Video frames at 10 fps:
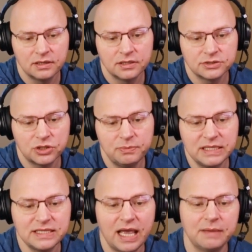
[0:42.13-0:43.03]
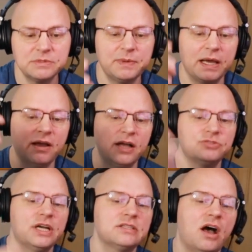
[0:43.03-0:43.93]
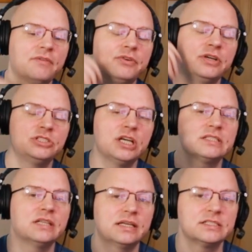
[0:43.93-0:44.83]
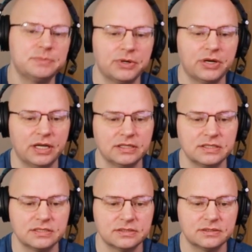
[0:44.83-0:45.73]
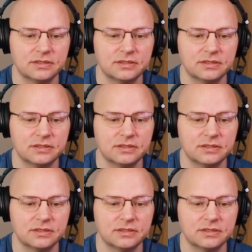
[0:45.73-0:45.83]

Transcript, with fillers: Turn based games, by contrast, offer a chess like experience